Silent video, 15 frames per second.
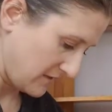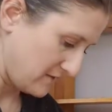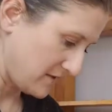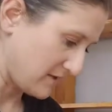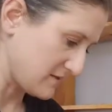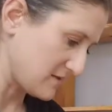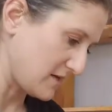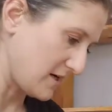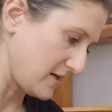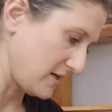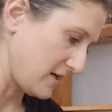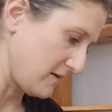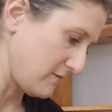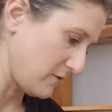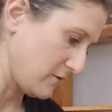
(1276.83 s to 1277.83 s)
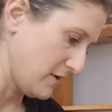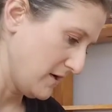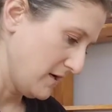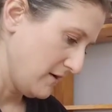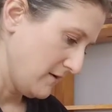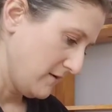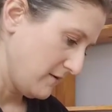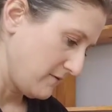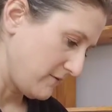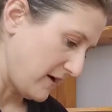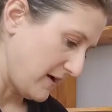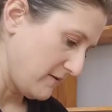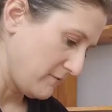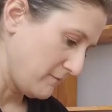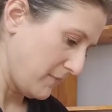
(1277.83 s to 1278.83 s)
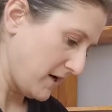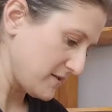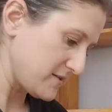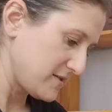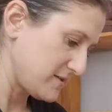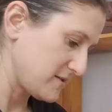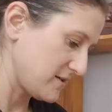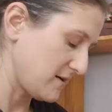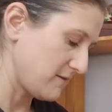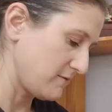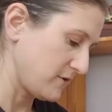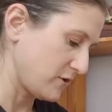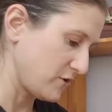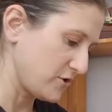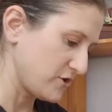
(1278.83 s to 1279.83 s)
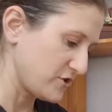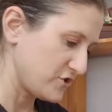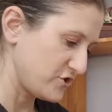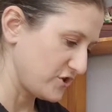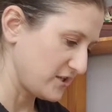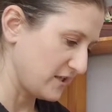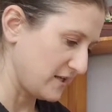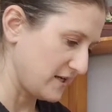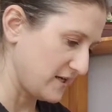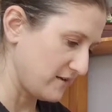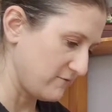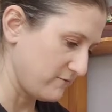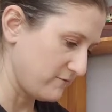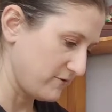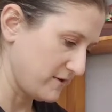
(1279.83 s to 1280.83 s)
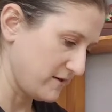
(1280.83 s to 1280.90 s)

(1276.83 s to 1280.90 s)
things God gave you. Five Musts of the Christian Life.